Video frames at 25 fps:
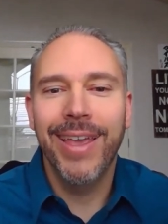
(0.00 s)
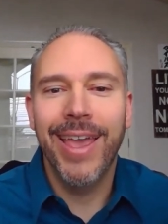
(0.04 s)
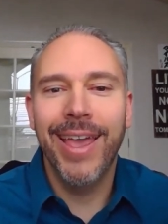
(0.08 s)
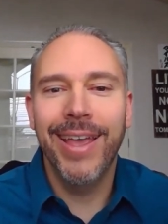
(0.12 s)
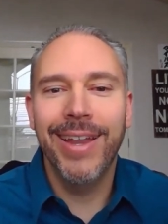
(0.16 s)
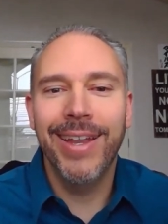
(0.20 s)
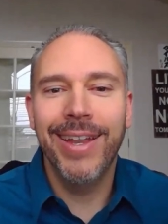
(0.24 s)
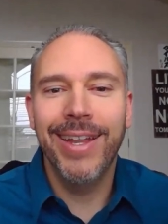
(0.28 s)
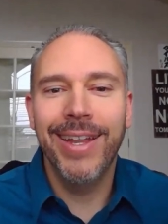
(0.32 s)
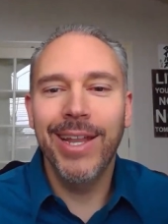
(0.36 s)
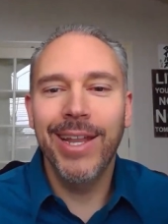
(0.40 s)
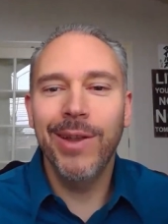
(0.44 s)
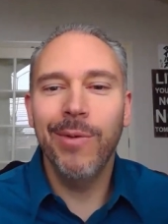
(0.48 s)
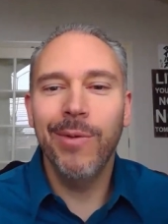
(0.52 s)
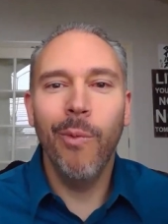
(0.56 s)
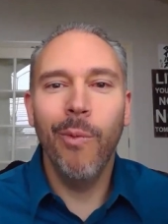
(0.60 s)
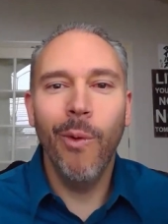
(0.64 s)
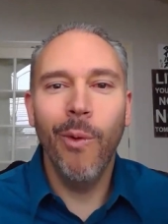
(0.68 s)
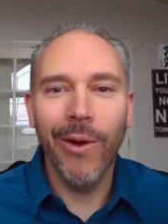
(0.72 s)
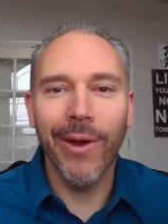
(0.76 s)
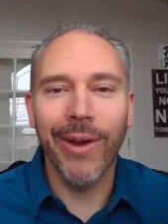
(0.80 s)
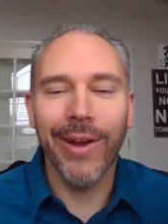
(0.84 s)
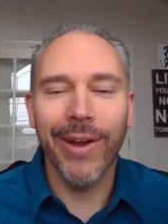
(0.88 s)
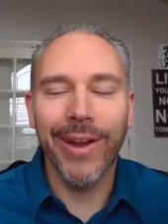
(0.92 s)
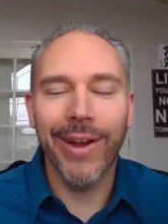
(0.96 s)
And it didn't
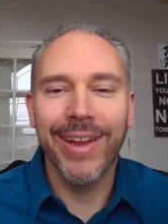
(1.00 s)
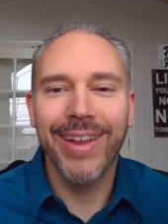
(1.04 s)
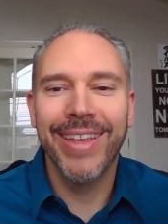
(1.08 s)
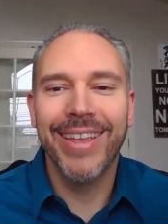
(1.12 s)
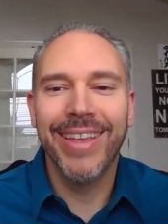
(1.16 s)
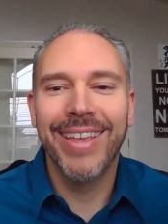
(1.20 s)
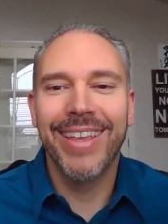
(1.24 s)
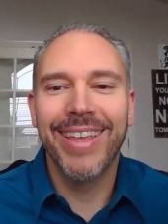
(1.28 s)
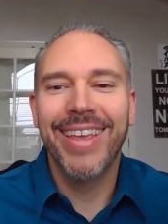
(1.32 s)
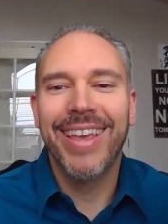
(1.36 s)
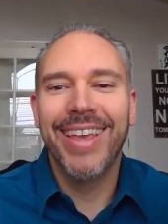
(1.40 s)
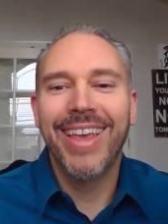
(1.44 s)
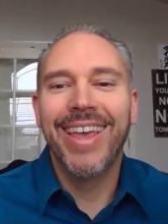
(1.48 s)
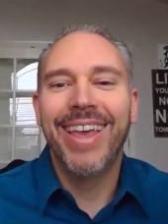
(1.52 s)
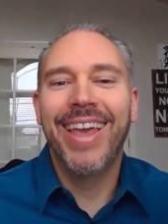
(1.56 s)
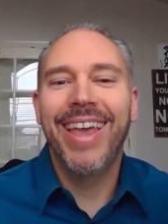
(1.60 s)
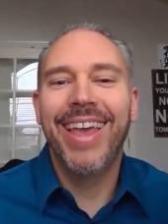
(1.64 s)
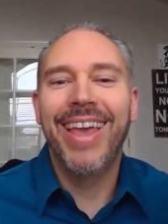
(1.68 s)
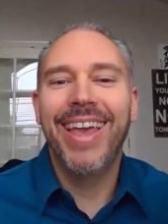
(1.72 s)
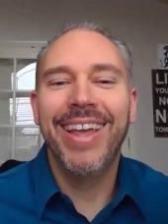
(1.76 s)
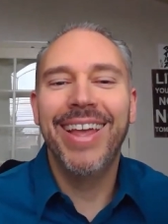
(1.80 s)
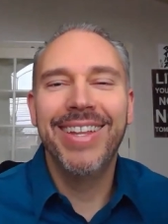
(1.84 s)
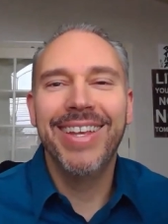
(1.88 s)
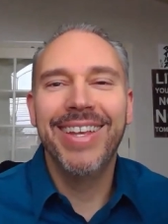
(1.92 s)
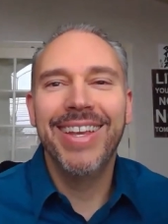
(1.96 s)
work.
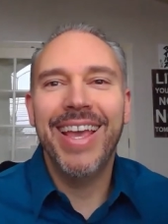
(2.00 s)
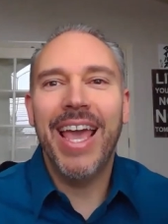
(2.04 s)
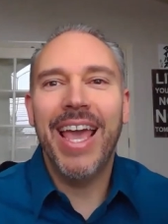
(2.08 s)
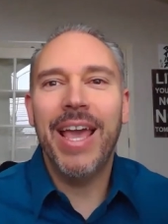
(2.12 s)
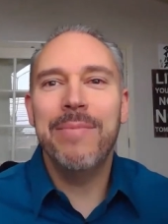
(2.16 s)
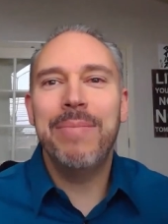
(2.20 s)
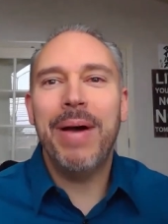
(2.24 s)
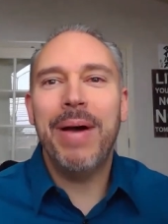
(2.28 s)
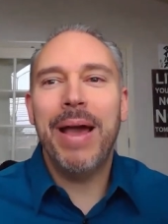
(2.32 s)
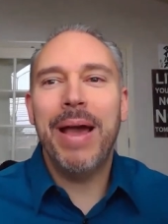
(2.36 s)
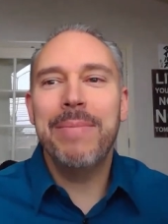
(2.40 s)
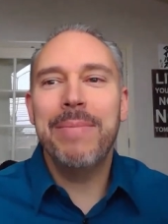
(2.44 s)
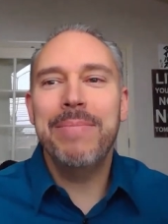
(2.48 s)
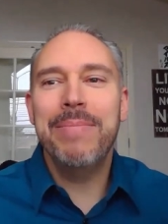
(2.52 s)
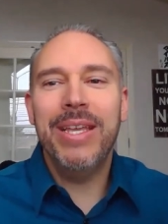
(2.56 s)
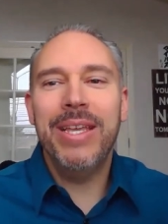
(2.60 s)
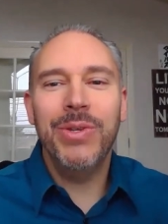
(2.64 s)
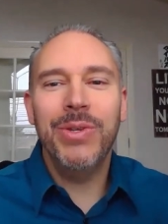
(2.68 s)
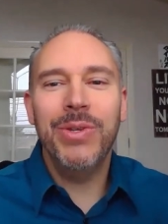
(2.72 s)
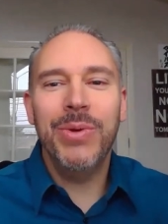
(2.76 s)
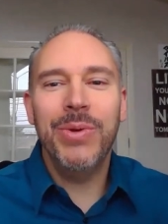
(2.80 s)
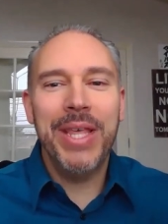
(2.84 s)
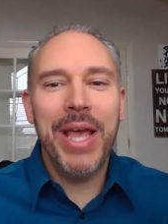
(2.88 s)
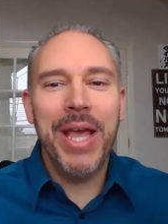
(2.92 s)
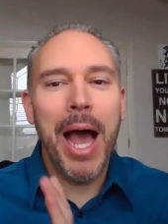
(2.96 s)
and and by me
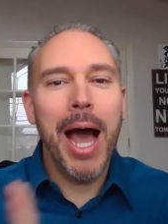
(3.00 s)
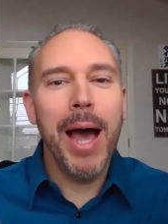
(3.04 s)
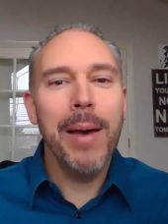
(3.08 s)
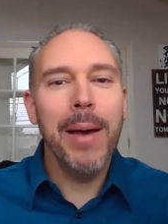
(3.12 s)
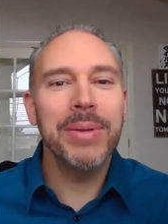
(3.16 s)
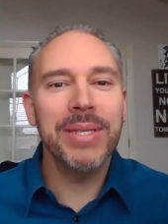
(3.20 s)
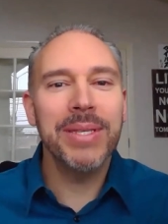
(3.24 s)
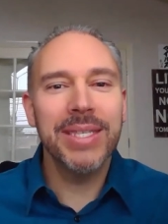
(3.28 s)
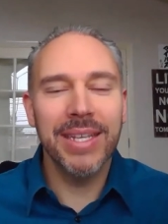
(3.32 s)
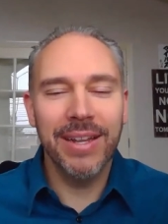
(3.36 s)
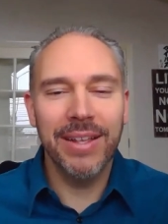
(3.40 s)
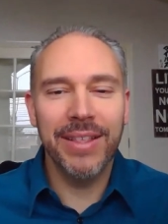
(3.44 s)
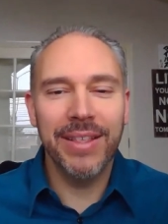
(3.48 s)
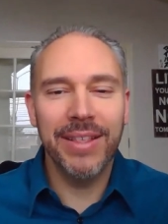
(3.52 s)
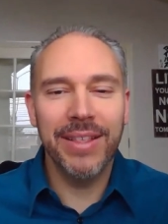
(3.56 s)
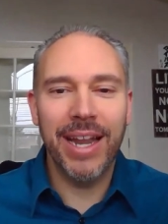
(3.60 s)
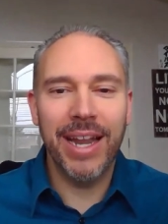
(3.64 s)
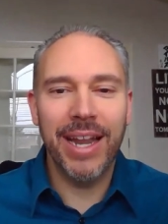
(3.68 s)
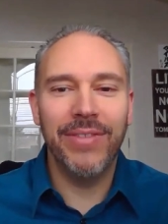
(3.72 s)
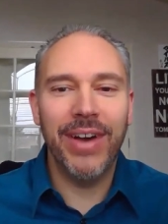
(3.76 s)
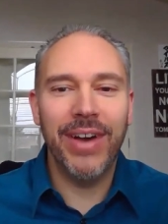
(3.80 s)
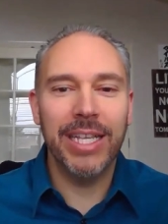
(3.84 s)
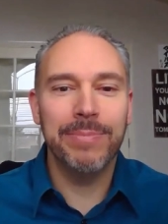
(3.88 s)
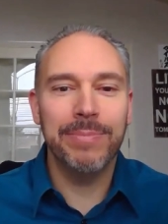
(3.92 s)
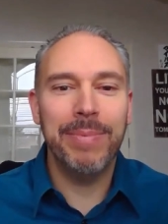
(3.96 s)
doing the opposite of that
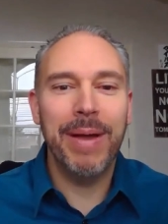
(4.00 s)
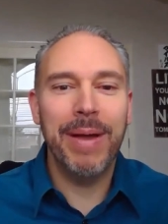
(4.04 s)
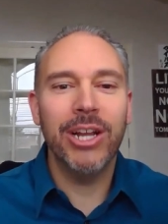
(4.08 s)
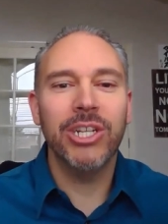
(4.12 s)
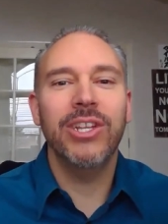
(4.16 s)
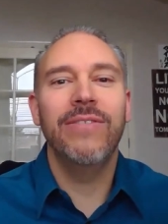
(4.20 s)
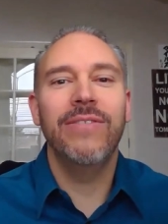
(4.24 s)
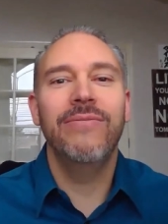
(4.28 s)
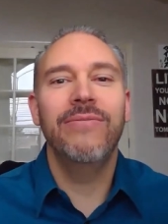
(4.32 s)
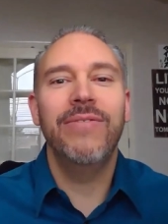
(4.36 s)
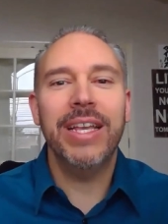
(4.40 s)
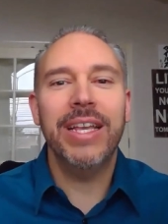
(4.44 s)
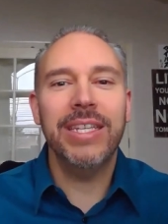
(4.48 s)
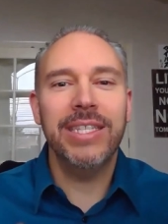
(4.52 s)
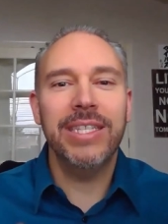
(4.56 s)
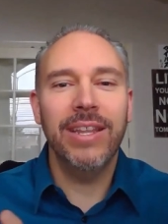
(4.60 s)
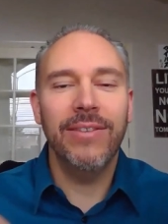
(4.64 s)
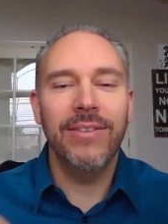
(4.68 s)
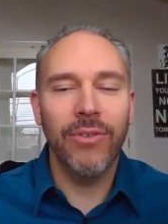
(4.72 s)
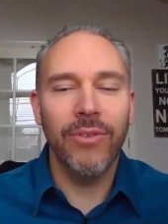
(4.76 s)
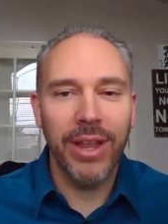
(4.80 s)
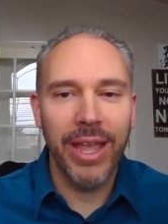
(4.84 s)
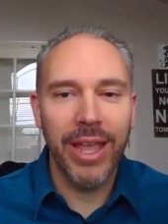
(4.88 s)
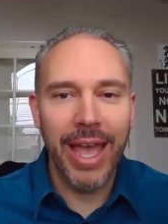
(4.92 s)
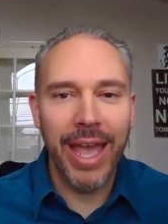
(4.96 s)
advice by actually investing
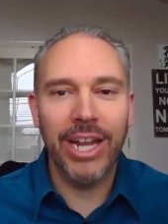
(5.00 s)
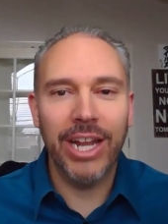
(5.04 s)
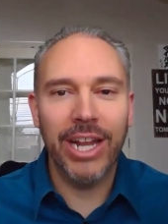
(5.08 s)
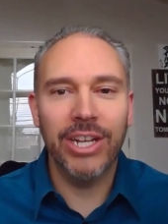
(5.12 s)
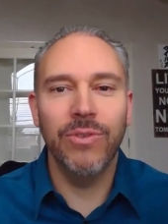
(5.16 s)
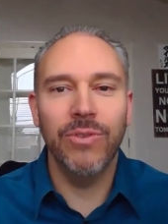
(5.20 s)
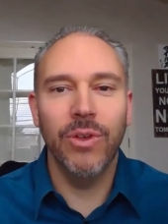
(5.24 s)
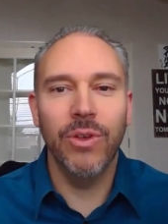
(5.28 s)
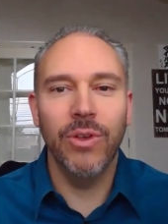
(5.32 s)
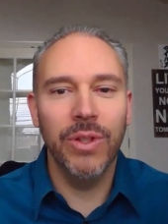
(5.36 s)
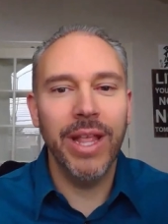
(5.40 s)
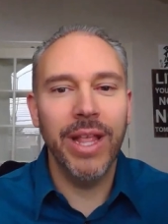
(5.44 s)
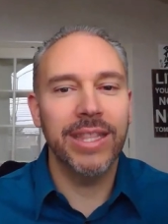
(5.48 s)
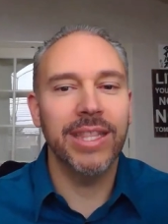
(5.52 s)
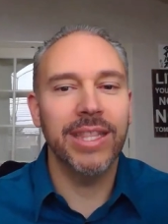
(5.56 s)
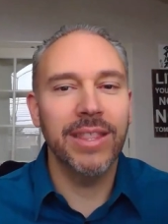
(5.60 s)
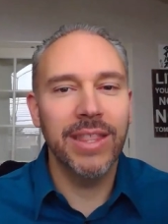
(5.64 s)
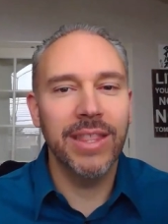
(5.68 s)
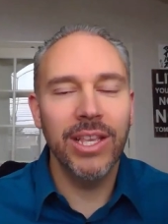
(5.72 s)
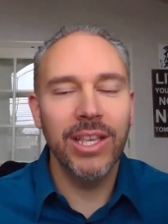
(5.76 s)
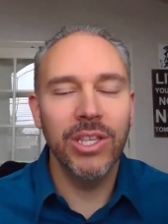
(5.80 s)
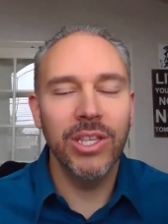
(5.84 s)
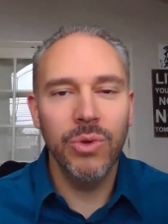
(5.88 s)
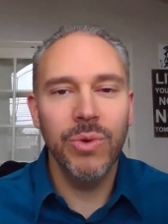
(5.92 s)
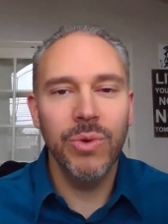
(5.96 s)
for cash flow and like the
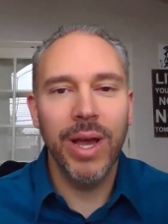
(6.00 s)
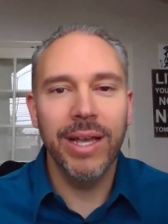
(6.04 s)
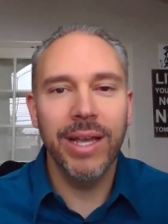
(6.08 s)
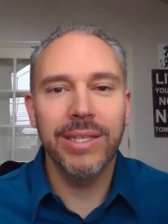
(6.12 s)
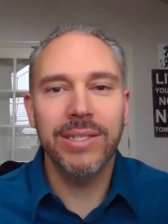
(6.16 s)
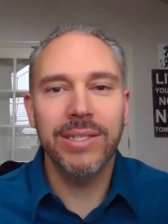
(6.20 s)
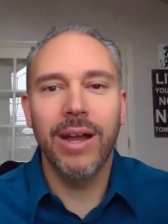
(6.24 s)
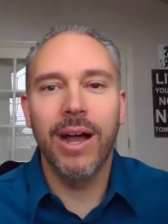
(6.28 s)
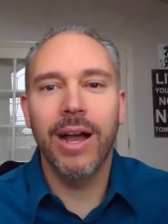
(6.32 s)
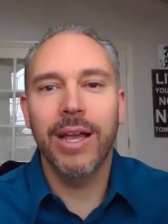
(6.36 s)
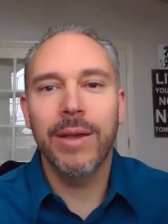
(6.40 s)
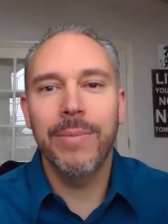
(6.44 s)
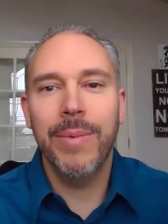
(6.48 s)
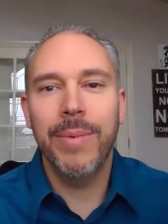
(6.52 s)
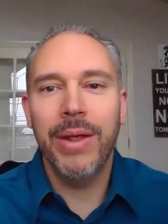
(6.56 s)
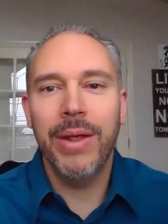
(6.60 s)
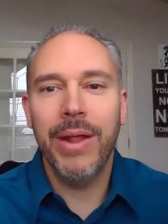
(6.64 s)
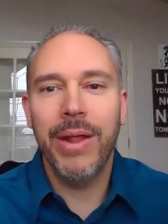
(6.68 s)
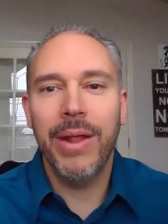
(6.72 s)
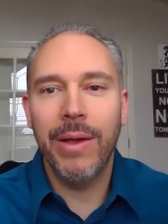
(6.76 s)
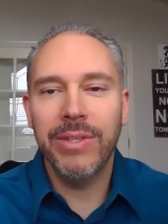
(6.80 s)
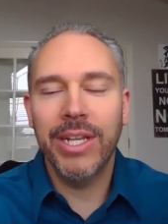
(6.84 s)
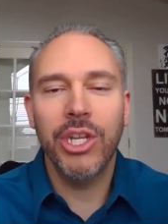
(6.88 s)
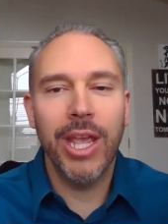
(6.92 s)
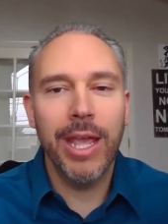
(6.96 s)
things you guys talk about i
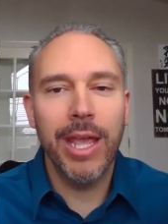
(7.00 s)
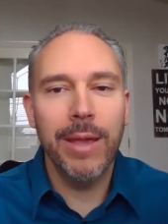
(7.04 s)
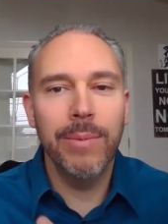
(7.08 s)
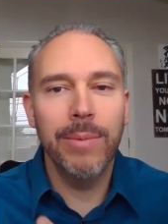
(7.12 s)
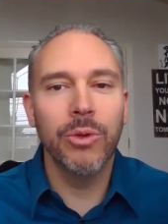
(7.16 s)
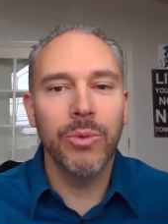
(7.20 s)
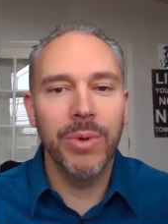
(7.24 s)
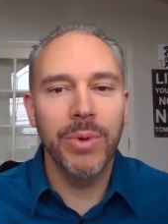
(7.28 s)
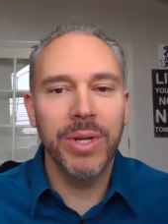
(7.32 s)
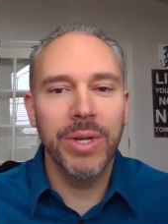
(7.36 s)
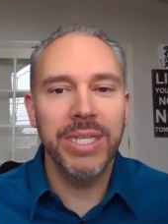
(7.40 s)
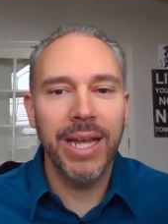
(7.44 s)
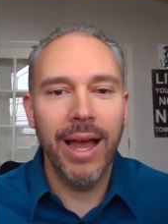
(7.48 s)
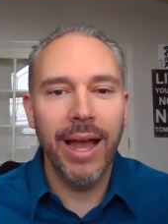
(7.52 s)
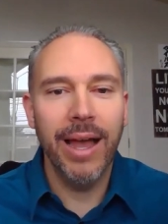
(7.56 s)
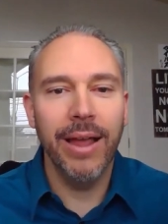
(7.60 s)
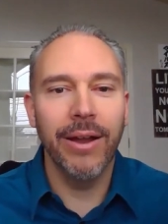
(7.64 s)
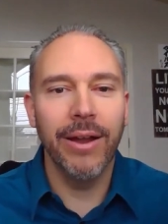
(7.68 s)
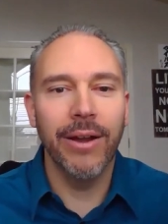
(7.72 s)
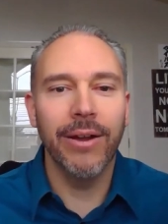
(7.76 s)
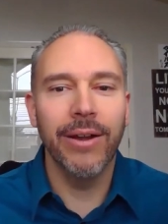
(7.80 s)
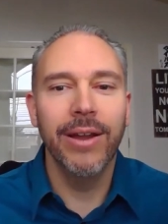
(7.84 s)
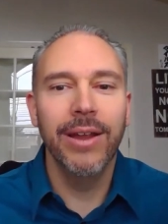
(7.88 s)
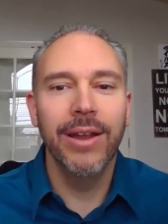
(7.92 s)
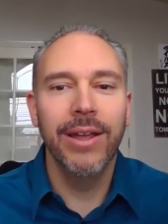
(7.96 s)
was actually able to
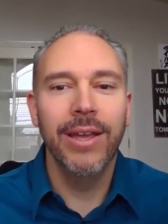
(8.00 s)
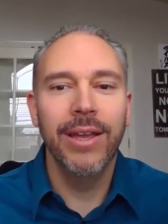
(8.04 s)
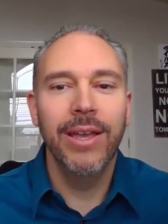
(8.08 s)
retire